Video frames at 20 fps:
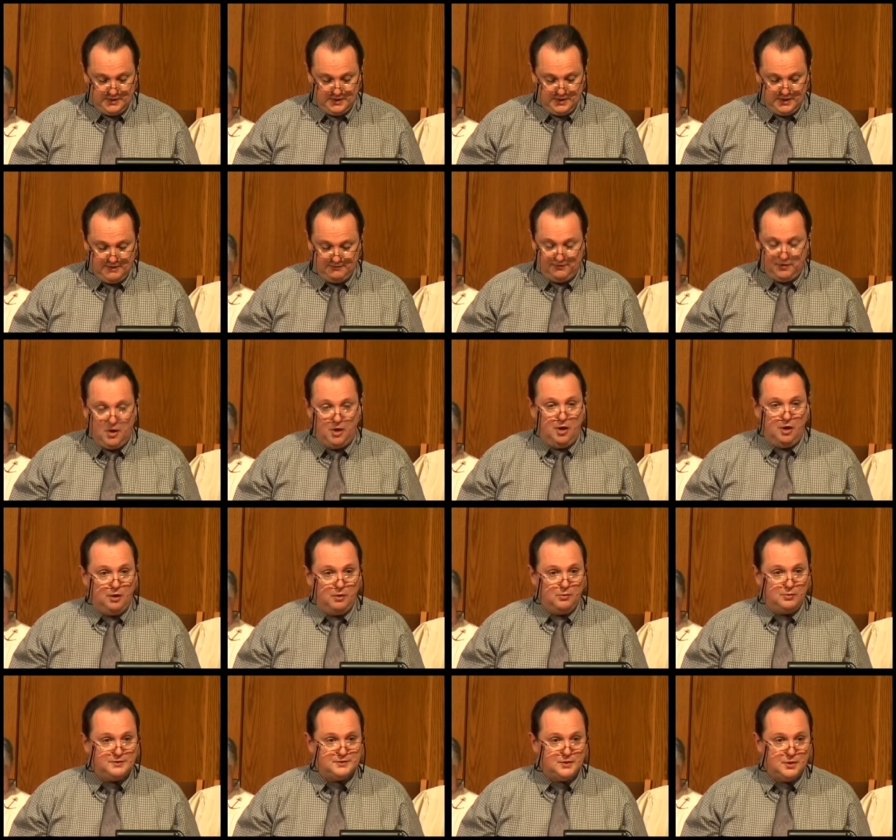If all
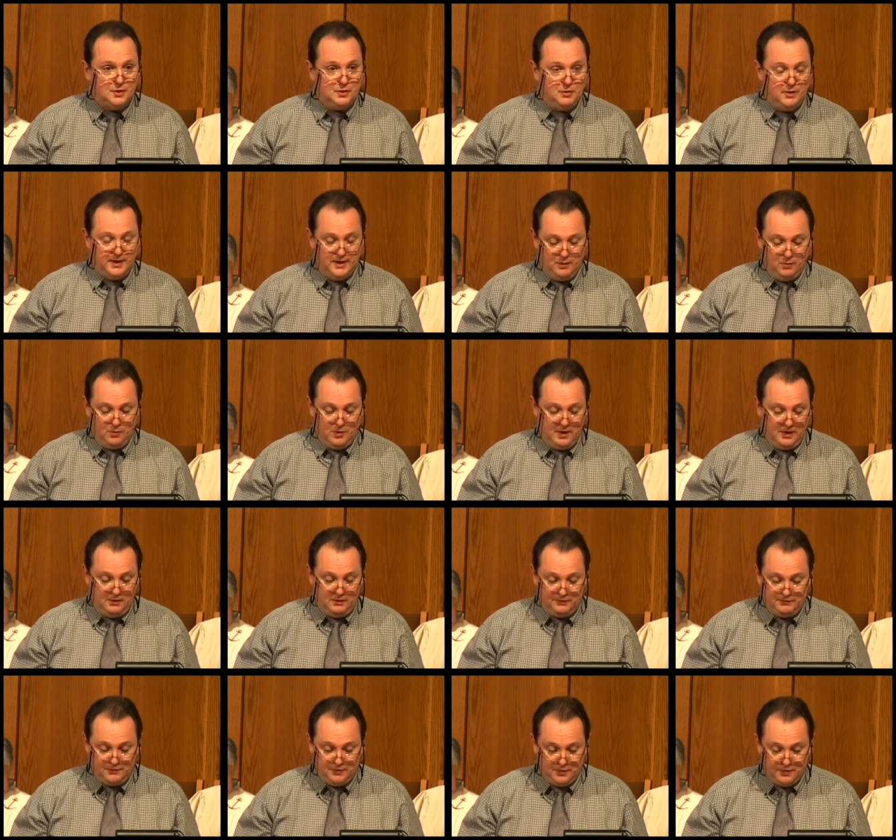was going well
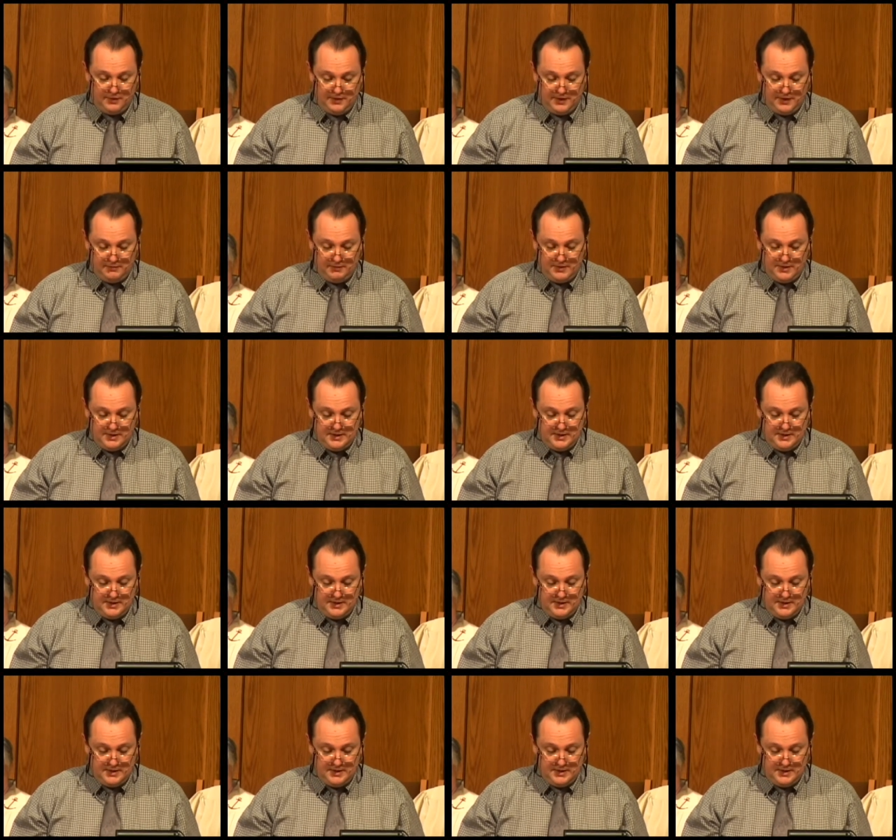for them,